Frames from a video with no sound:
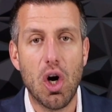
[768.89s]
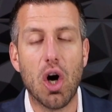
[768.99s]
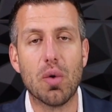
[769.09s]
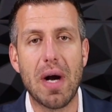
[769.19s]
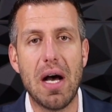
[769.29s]

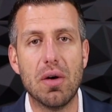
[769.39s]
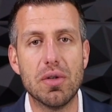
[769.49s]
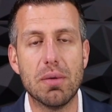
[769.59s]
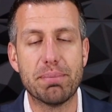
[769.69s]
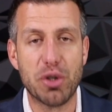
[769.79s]

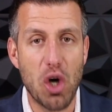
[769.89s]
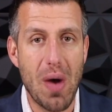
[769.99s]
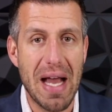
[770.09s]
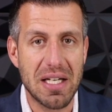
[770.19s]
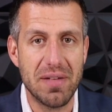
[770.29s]
around
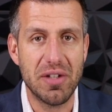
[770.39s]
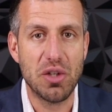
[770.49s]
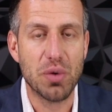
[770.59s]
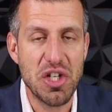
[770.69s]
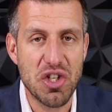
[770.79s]

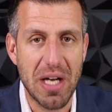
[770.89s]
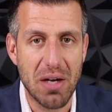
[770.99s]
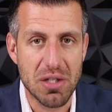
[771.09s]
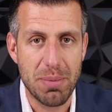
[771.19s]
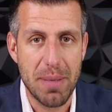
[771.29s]
proactively reaching
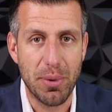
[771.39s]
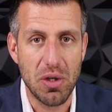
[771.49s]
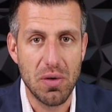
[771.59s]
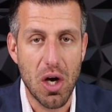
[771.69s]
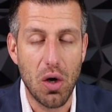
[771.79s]
out to people
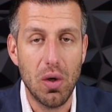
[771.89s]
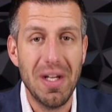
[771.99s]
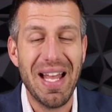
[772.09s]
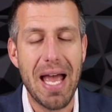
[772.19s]
you know